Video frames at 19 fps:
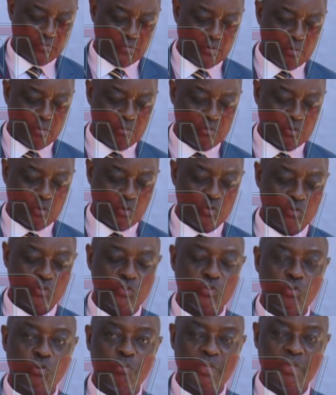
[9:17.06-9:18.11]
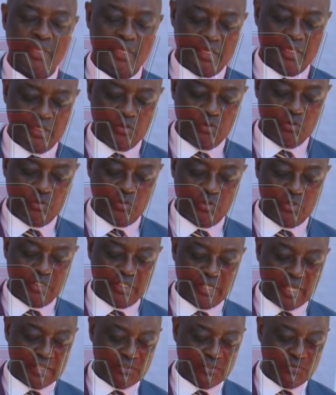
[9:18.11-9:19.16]
from consuming
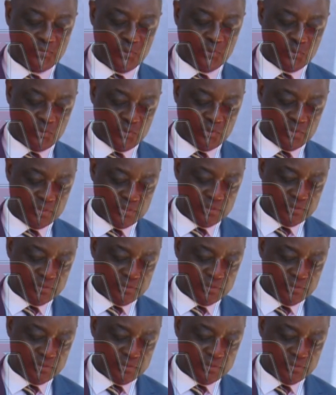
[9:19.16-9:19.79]
nutritious foods,